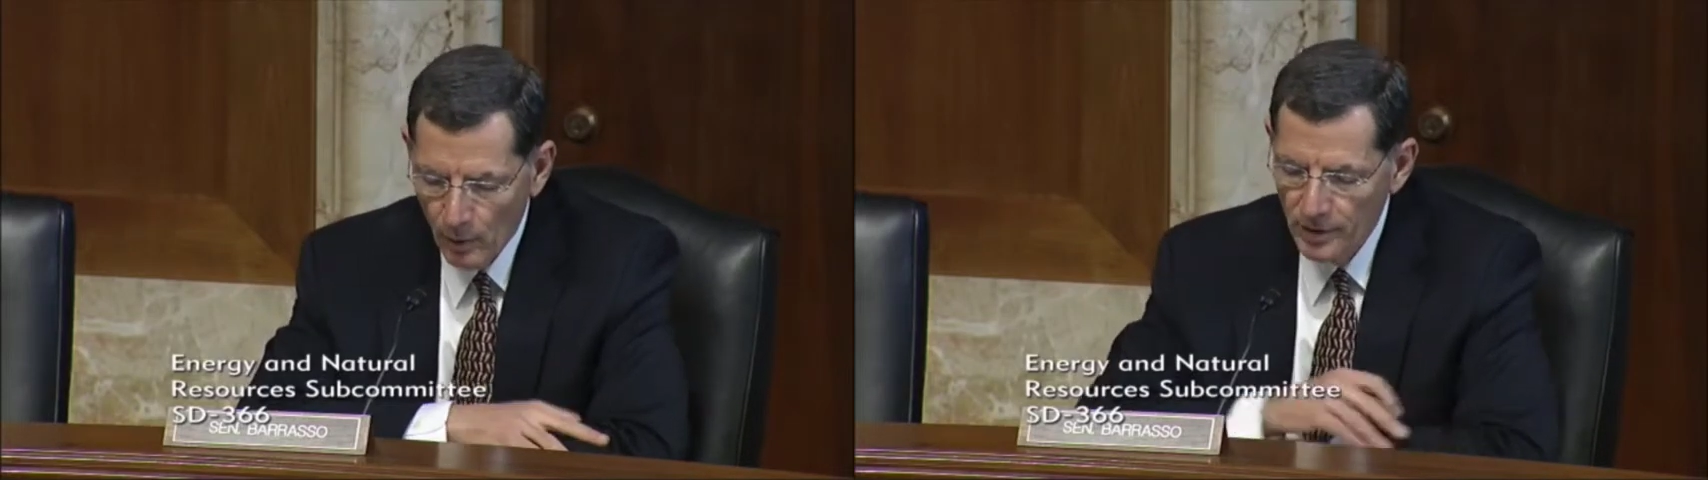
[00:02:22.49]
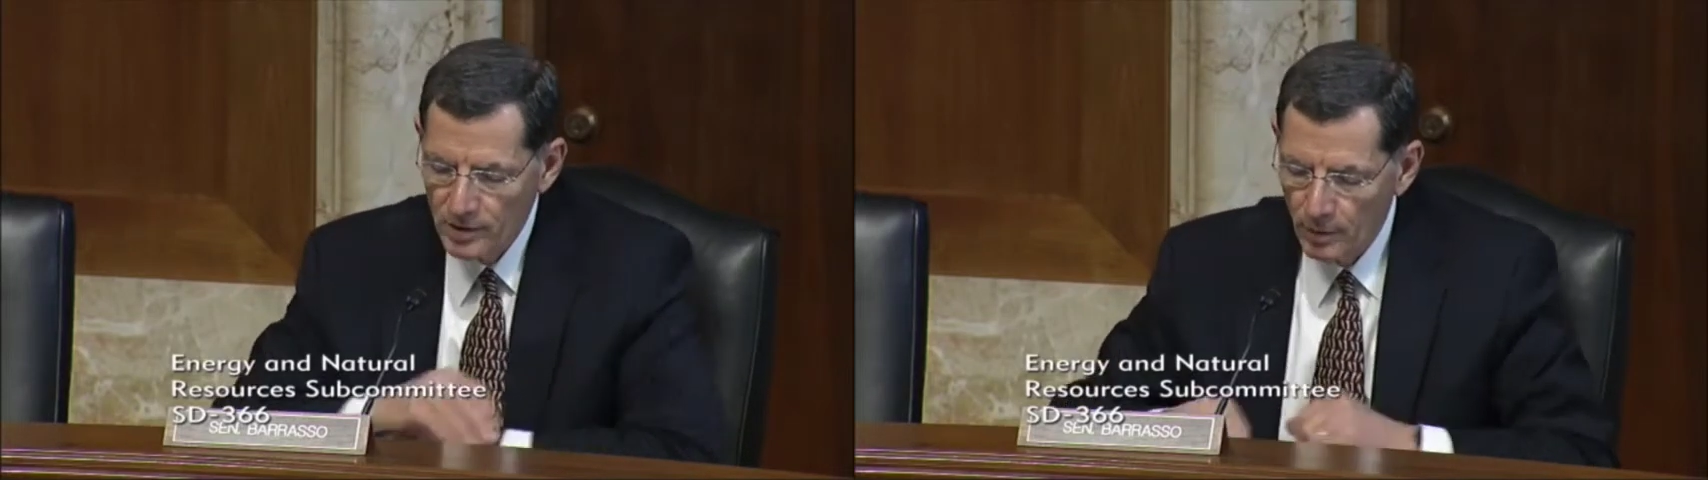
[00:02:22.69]

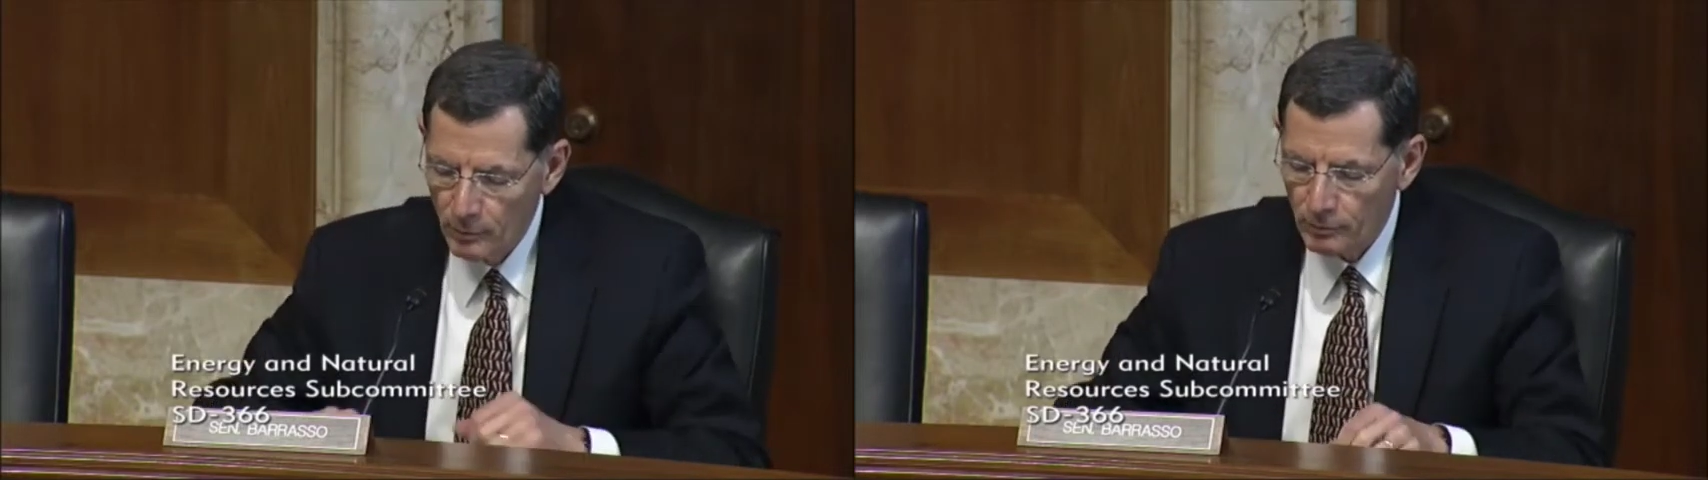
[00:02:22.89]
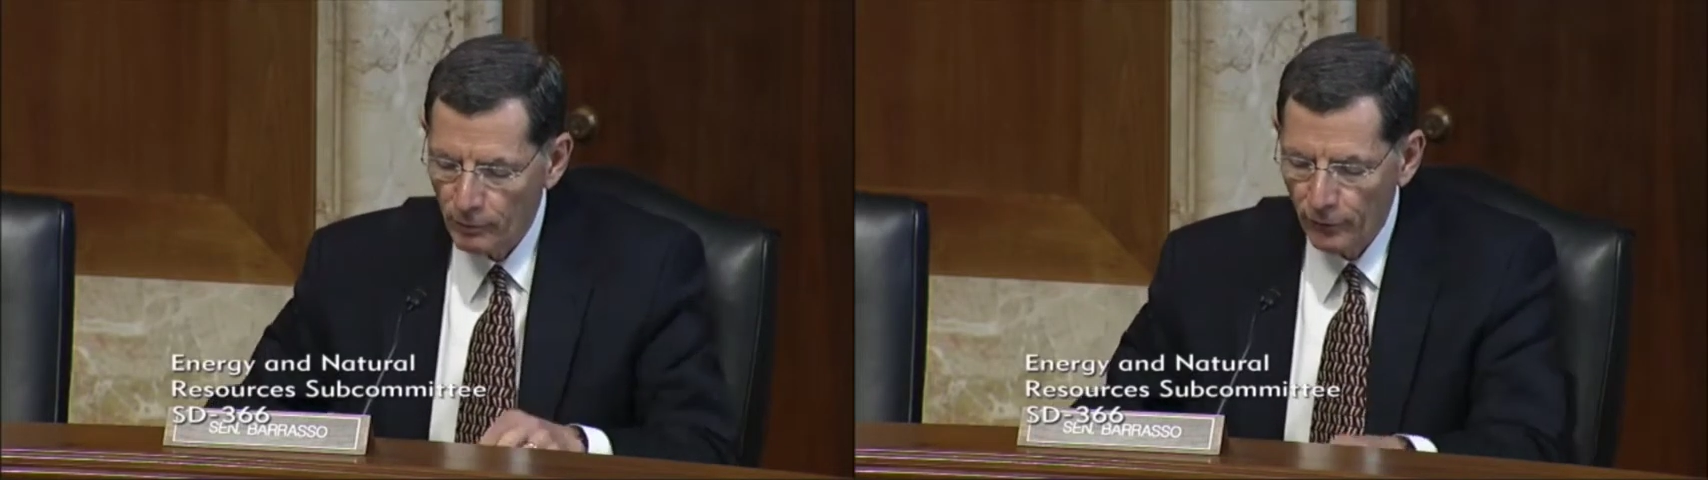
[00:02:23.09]
While these
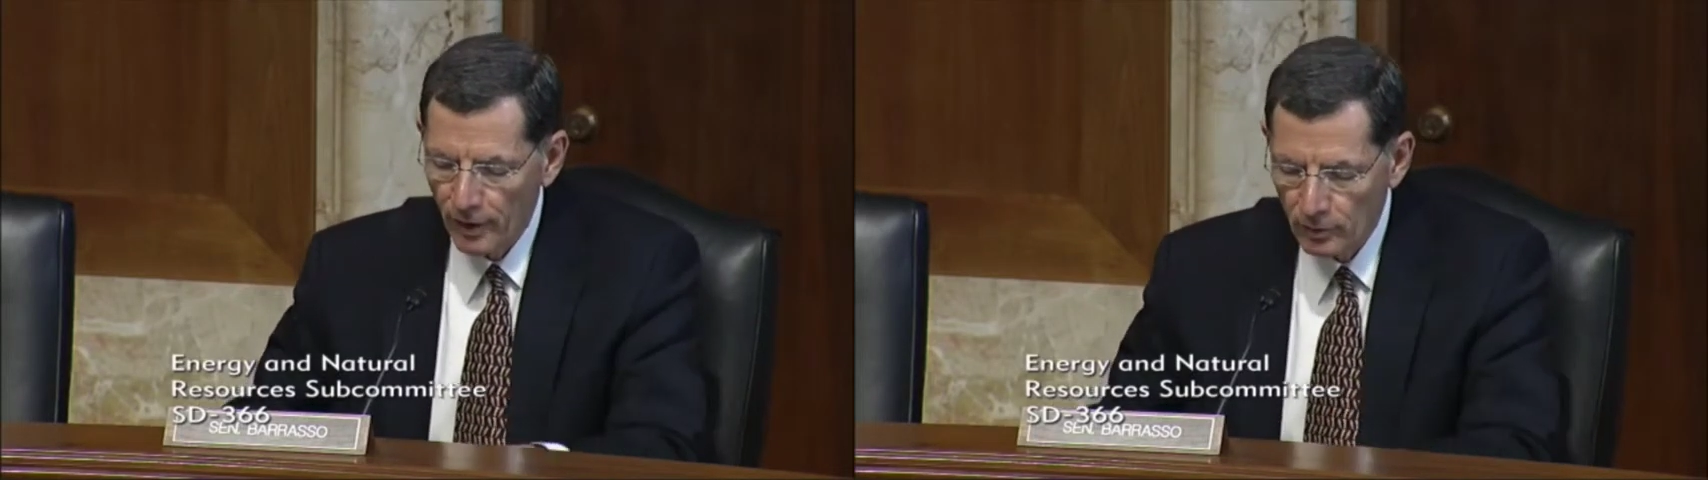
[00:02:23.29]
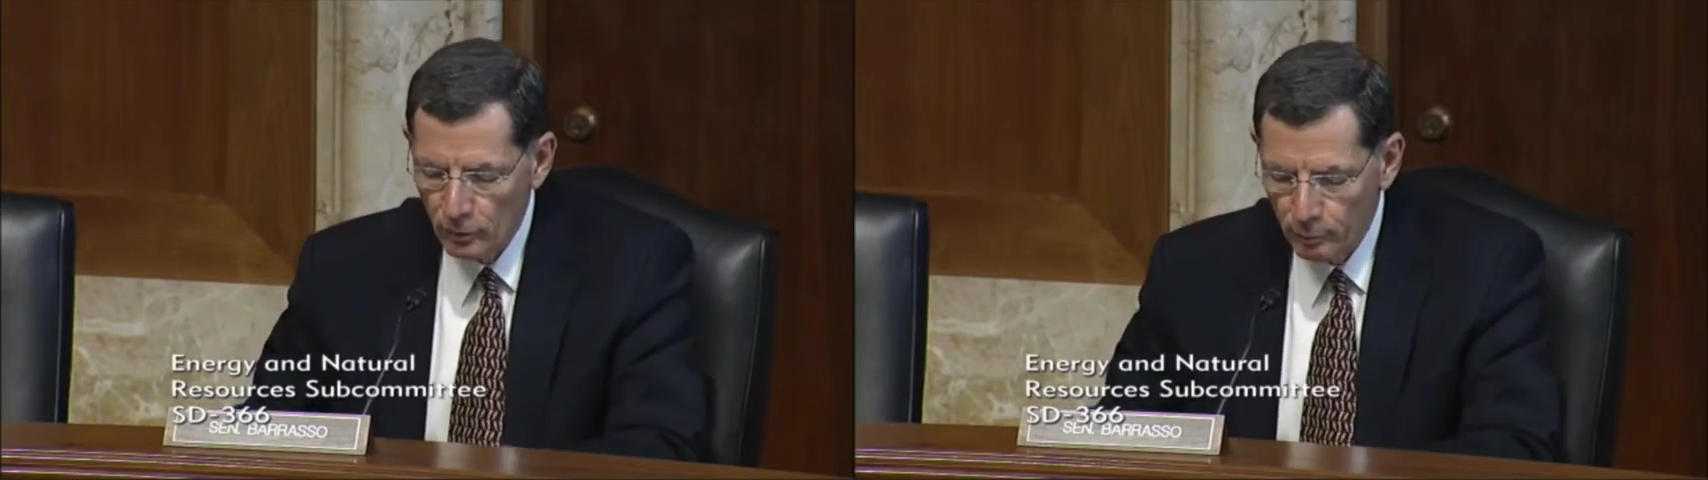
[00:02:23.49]
numbers
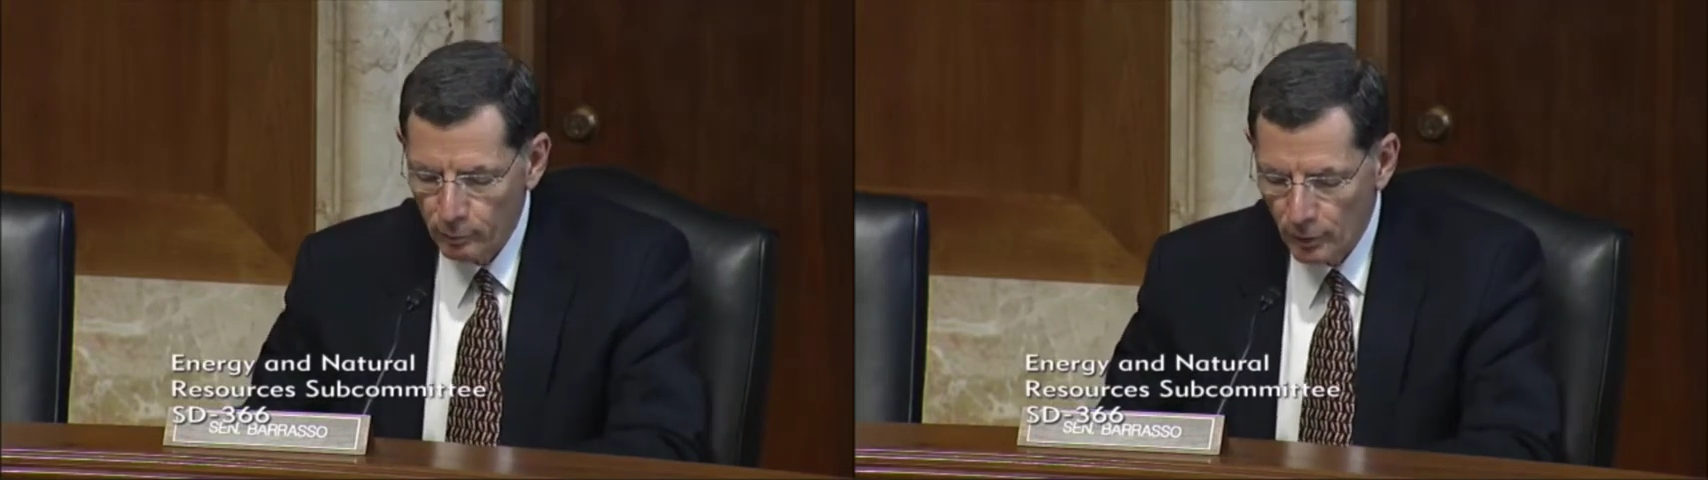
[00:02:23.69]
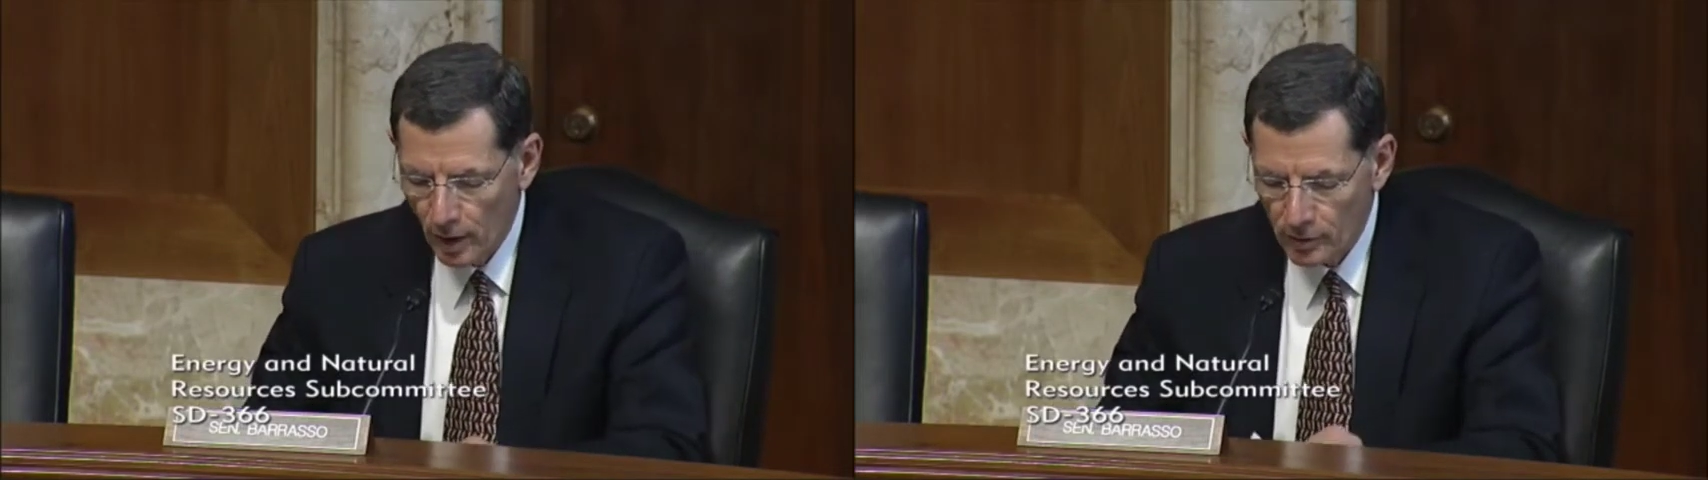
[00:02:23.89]
reflect new
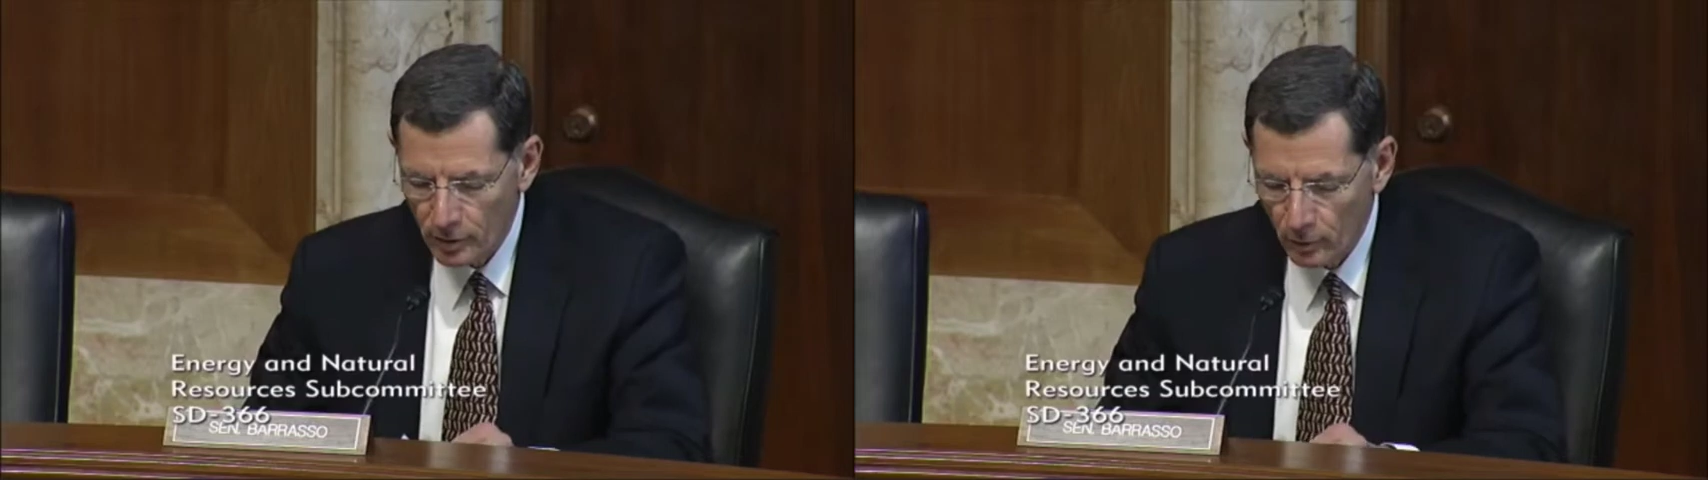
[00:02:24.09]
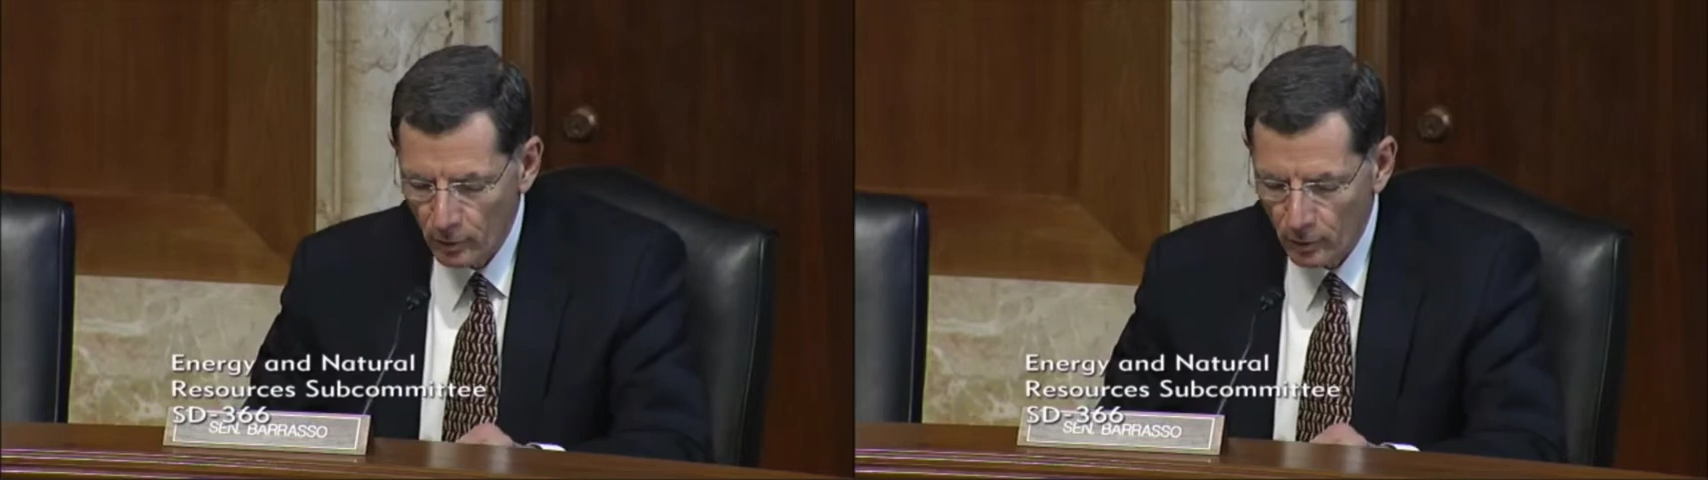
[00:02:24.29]
production